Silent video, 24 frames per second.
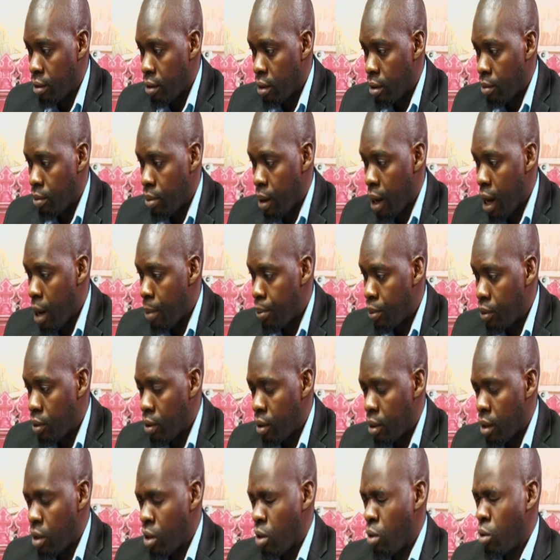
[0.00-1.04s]
perhaps
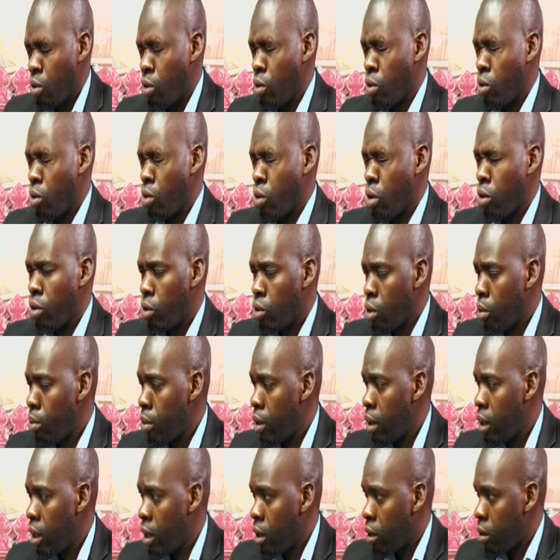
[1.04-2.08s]
not so
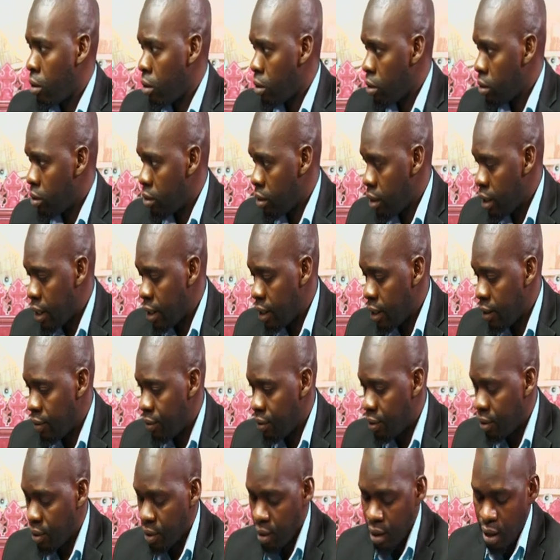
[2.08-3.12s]
many close
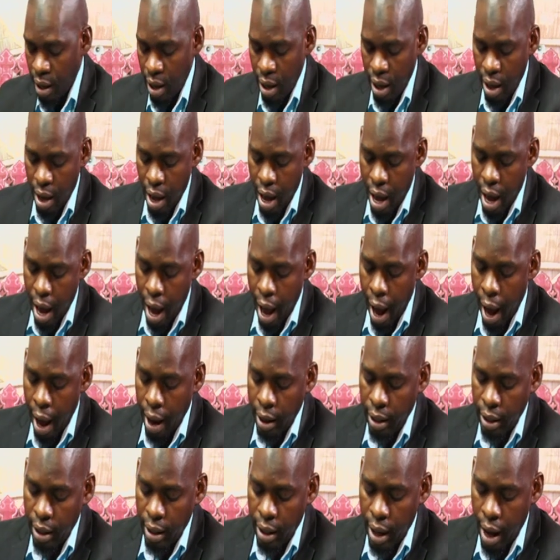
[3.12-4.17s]
relatives.
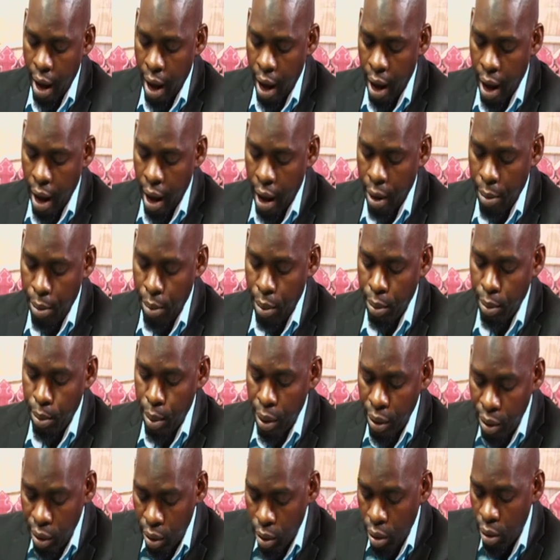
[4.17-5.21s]
And
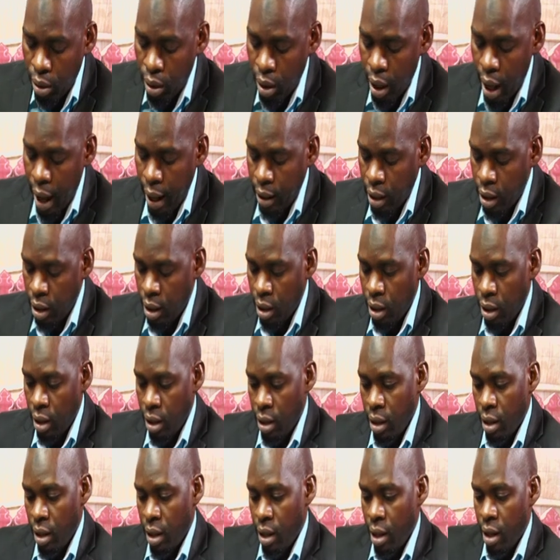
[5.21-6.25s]
based on that,
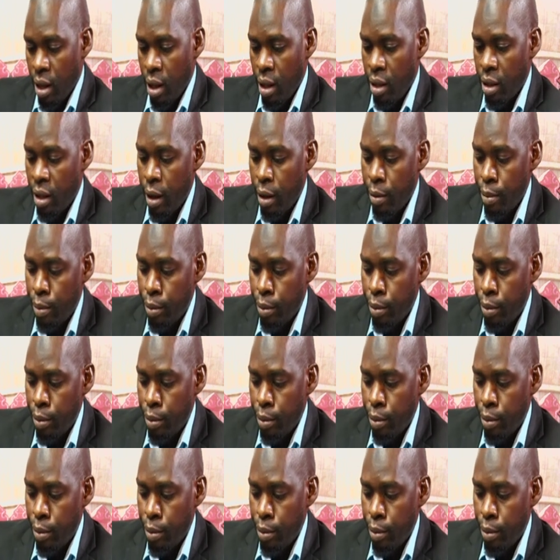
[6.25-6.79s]
the